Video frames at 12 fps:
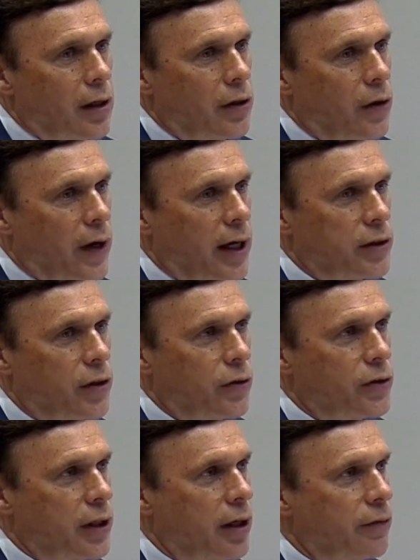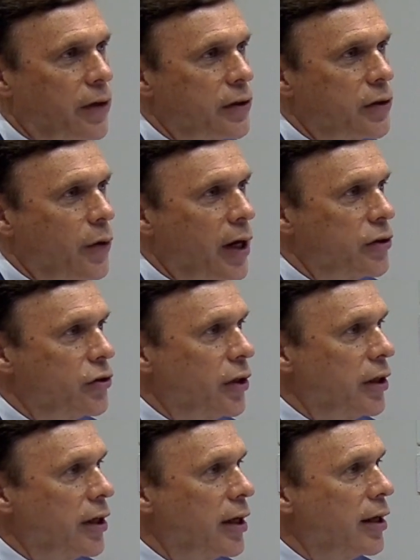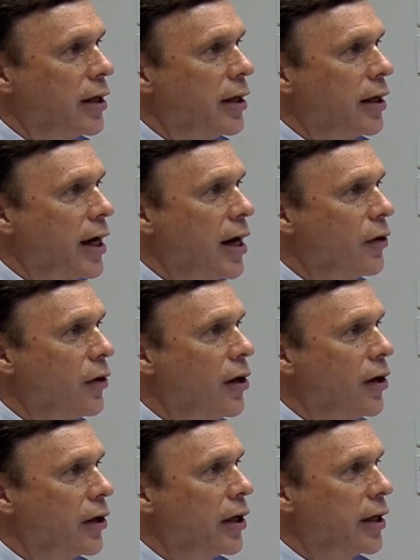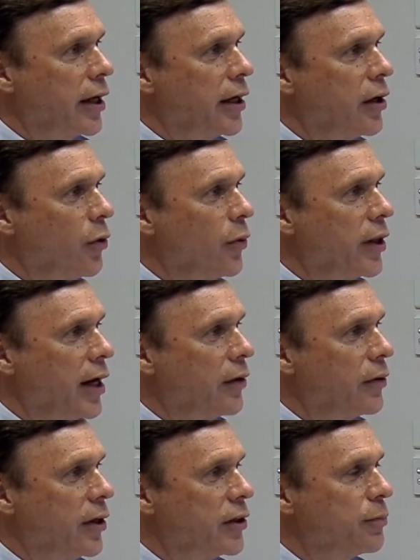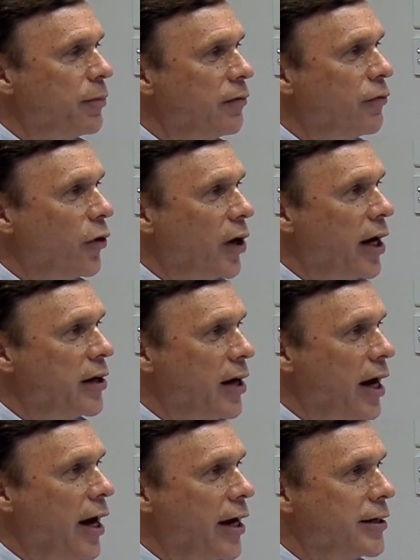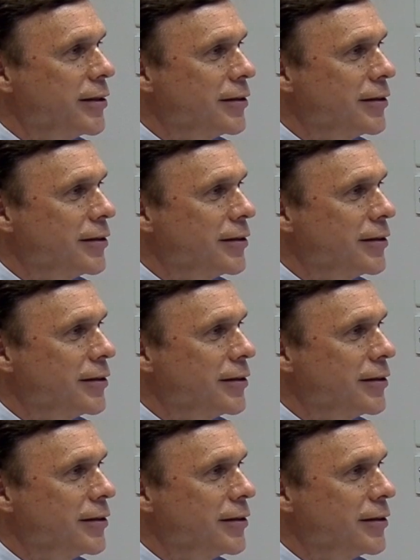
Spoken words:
You ask yourself this question: how long can I go without this before I die?